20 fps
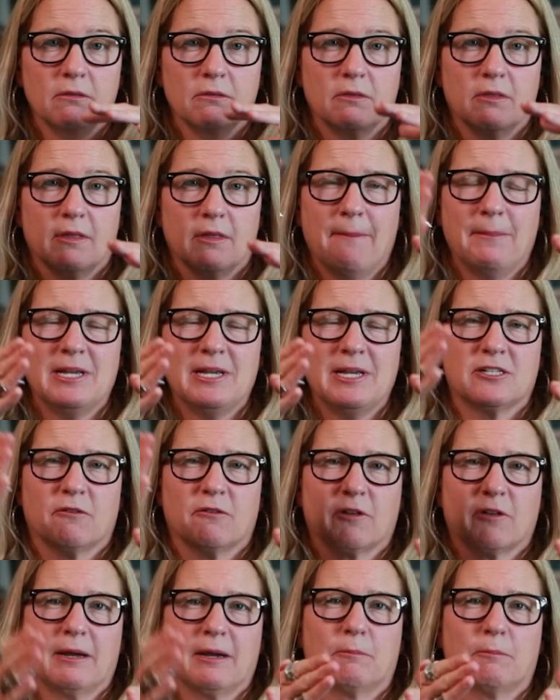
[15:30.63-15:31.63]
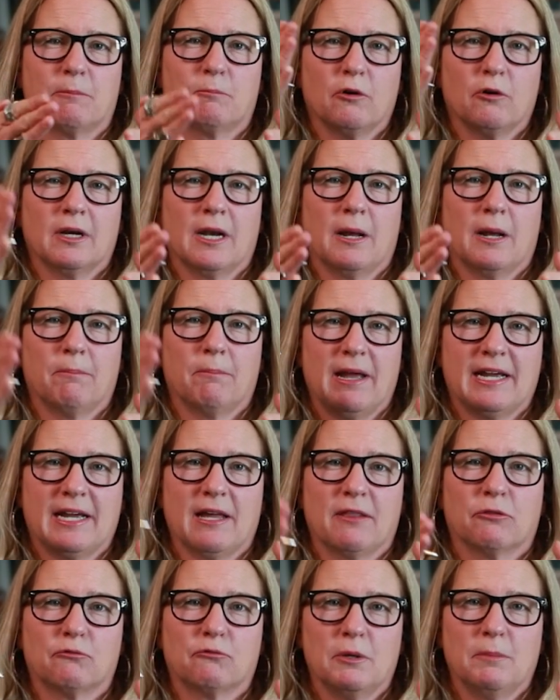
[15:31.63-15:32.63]
Emmys are like broken up like
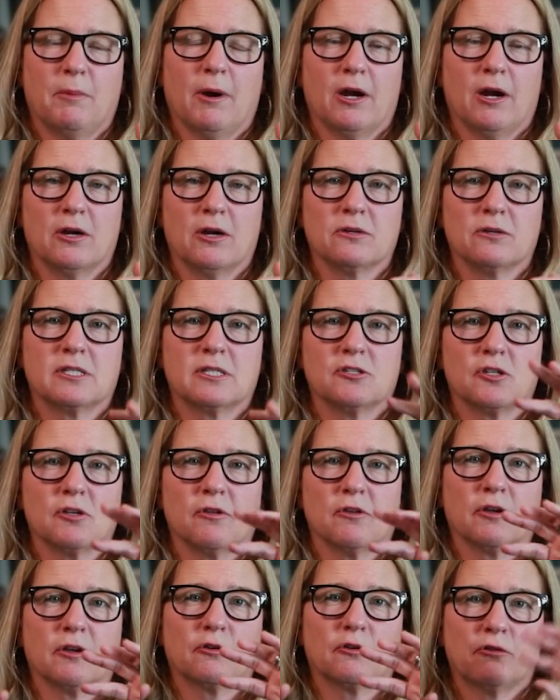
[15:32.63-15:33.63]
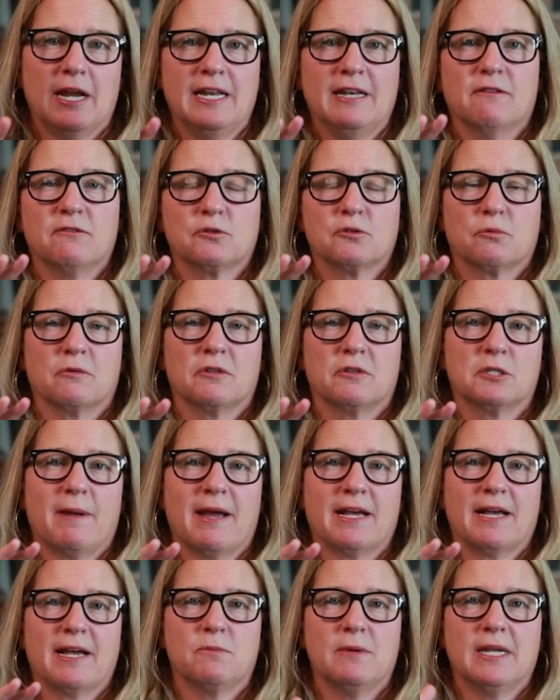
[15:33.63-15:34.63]
in 3 parts. And so the creatives were this
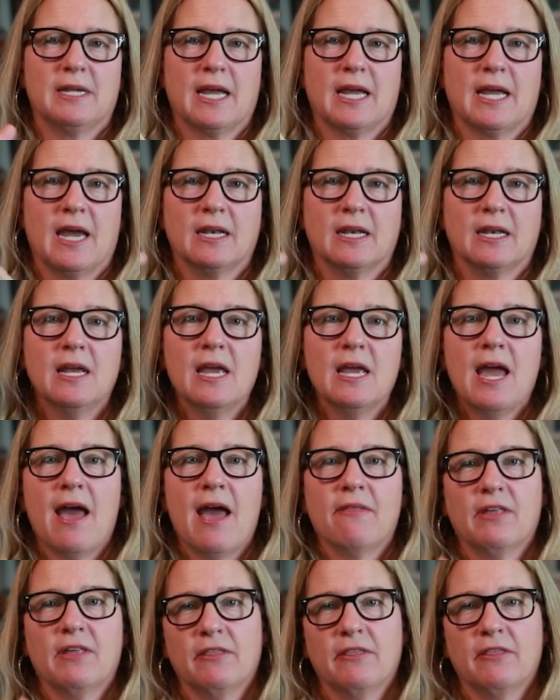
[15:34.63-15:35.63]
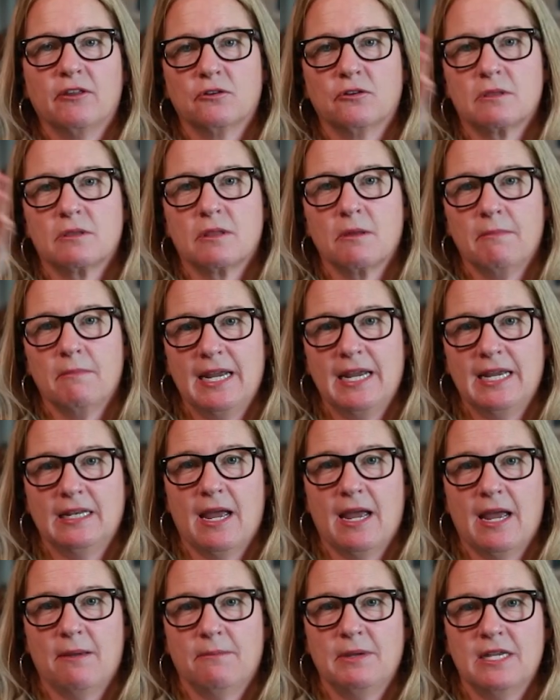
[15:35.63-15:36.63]
past weekend, and then there's the main
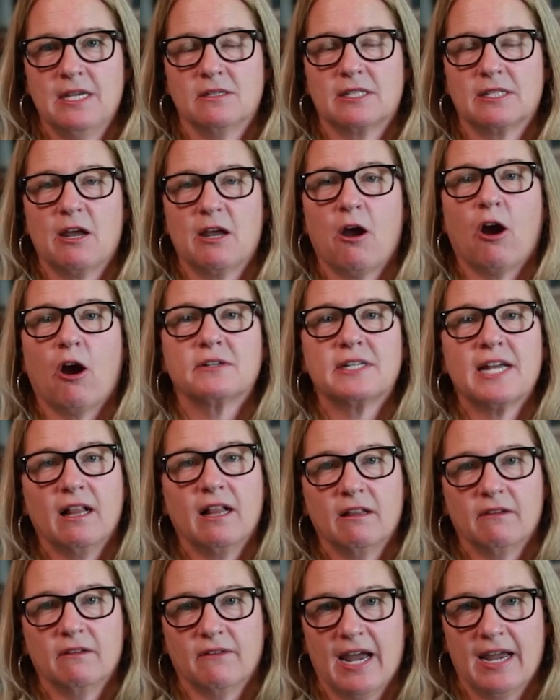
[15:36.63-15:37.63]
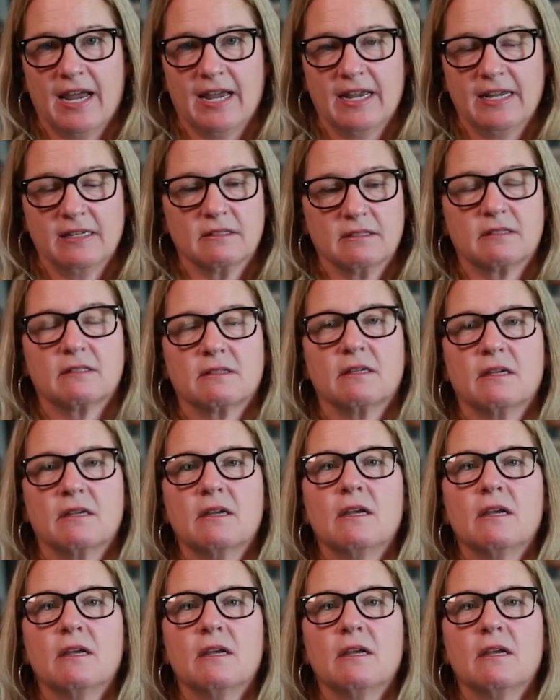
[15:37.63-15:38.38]
Emmys that are televised